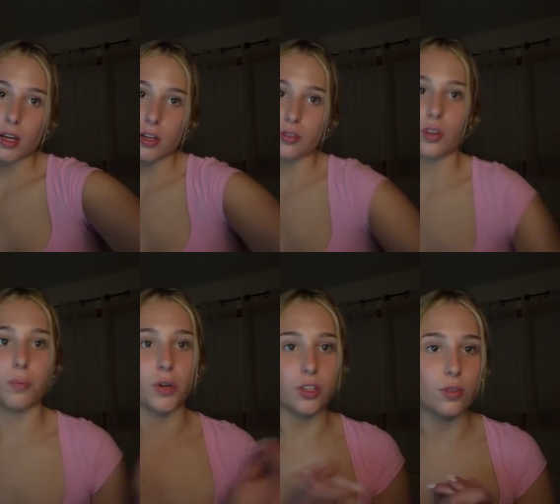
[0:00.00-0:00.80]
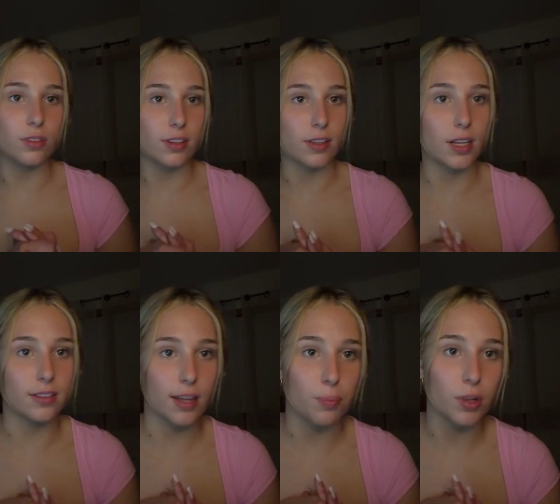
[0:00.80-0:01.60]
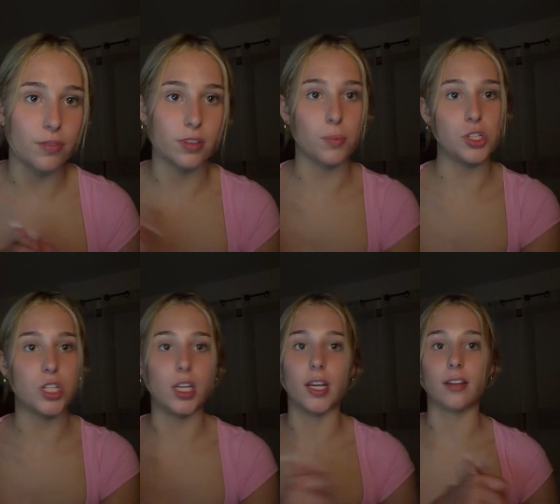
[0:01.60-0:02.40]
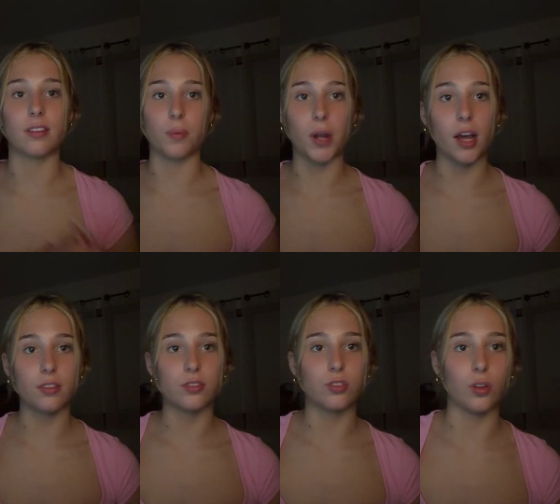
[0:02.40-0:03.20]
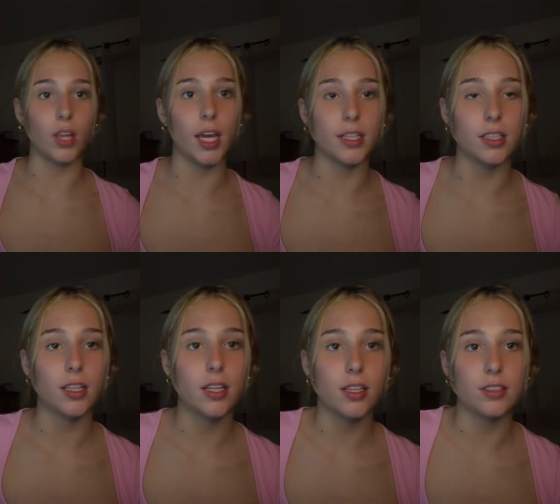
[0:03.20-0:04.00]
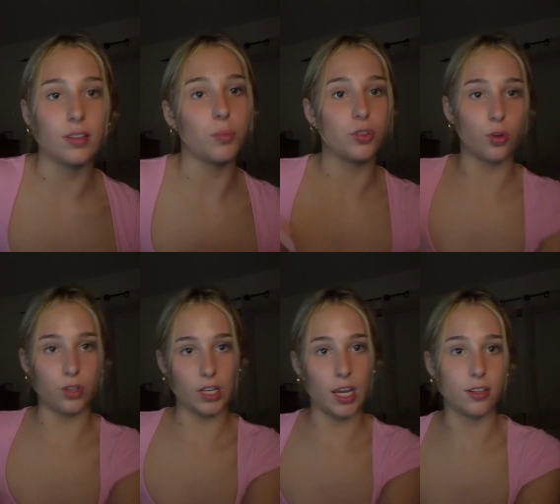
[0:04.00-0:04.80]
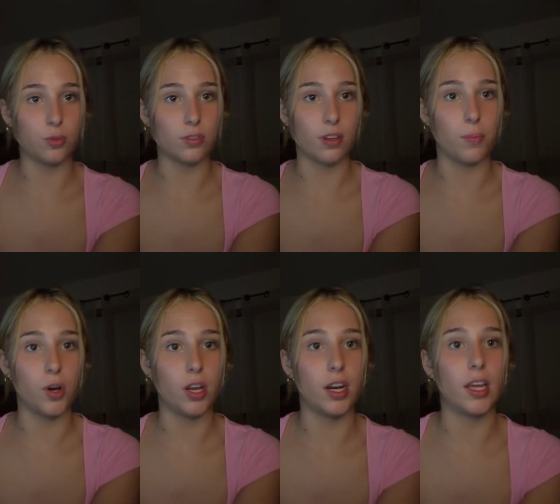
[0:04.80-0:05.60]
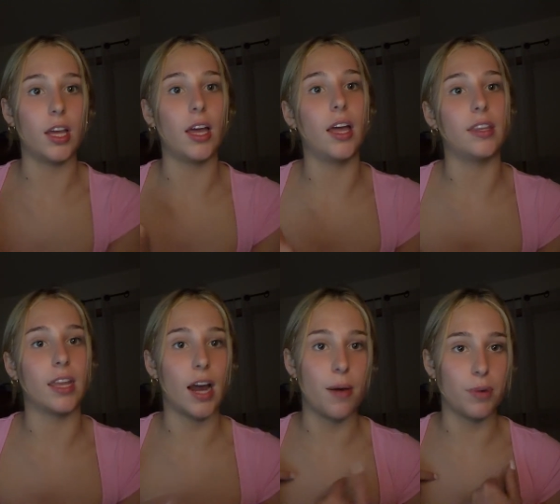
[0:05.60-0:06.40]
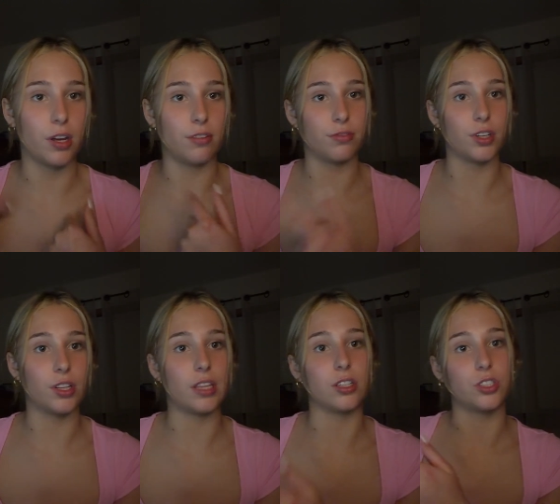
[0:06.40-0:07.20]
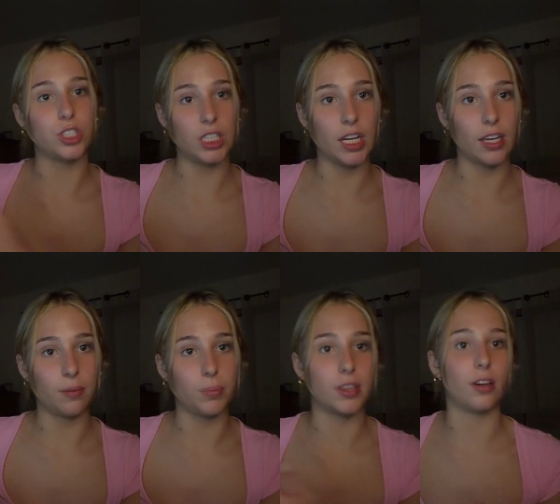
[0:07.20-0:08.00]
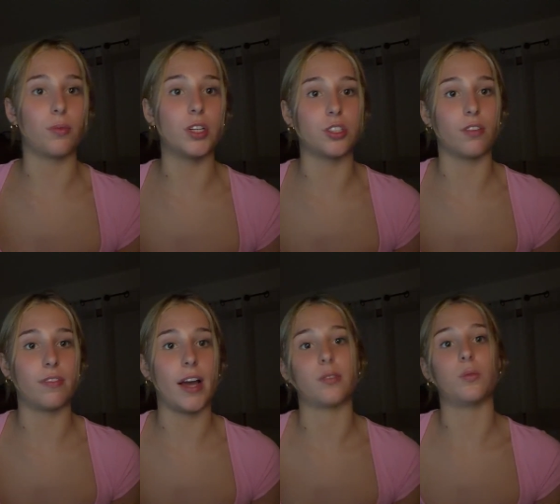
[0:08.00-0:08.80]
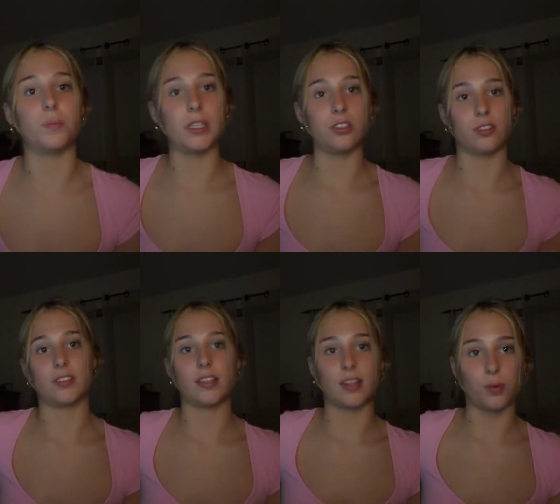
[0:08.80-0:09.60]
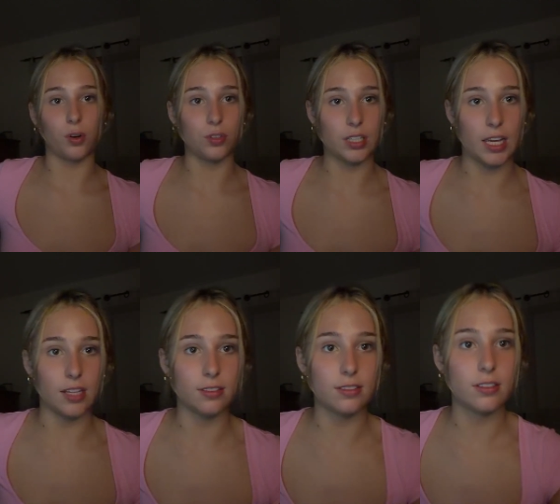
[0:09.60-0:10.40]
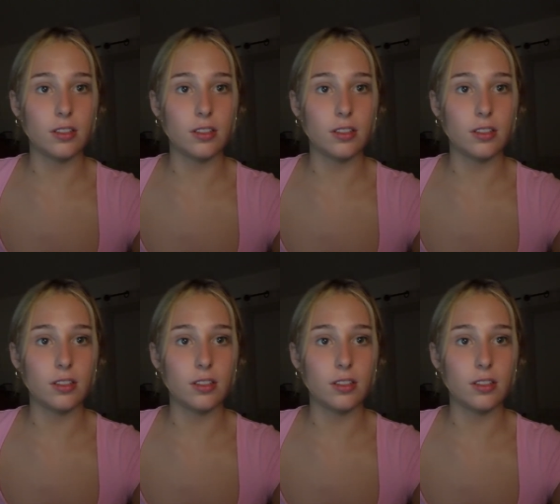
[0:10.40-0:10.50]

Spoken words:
So the book uses the example of someone cheating on someone else. So someone's holding hands with someone and then I'm going to infer that they're cheating, but the original fact would be just that they were holding hands.